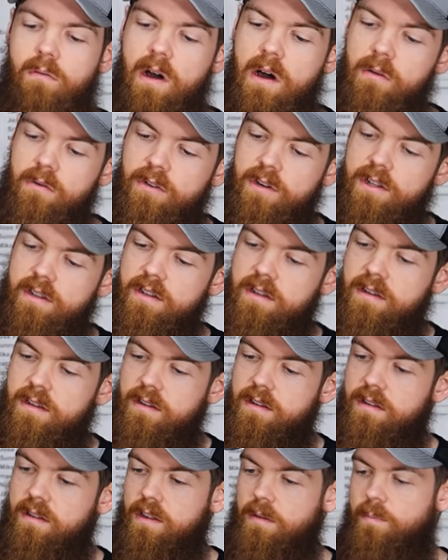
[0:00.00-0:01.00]
While we're in
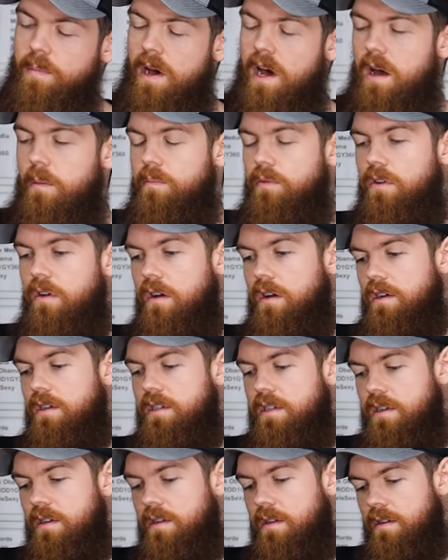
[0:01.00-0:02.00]
the, the Pop
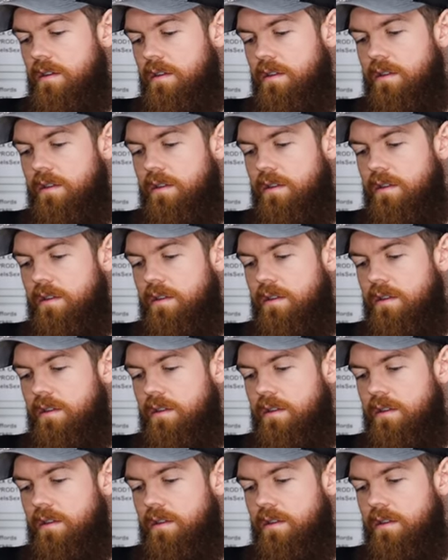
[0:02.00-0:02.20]
Rocks,